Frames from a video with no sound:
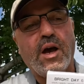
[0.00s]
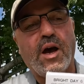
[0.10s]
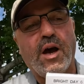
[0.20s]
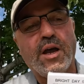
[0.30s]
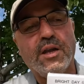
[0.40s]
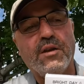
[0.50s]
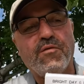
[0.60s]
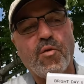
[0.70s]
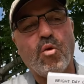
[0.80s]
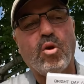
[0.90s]

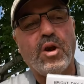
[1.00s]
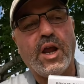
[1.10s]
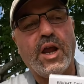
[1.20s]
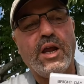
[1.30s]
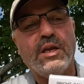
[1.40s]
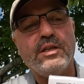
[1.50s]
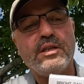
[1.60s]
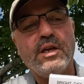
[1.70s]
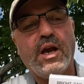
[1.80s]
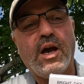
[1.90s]
ND4, 8,